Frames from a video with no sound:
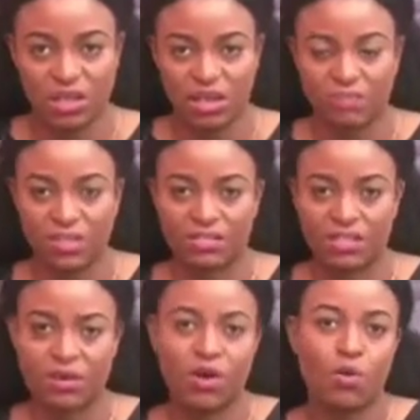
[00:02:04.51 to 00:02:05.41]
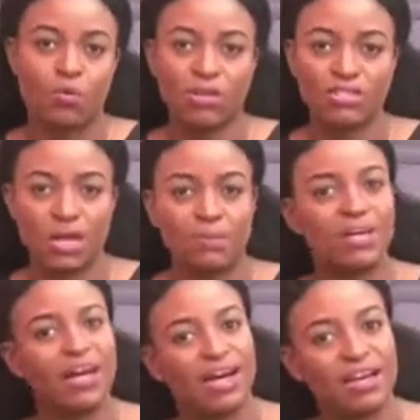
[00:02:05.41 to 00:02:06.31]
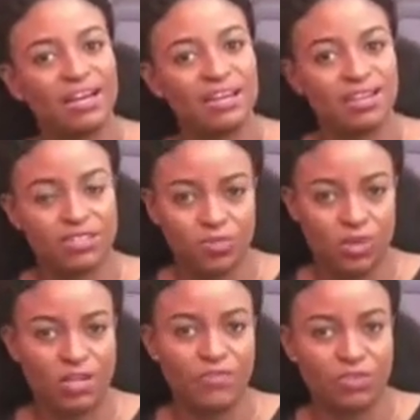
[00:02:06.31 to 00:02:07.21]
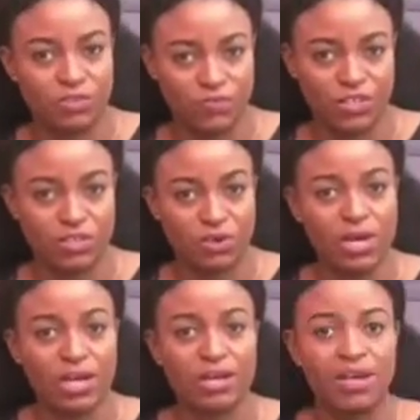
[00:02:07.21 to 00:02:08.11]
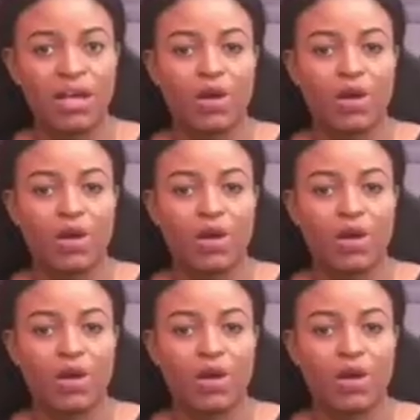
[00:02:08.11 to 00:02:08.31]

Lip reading: There's a WhatsApp line scrolling in front of the screen.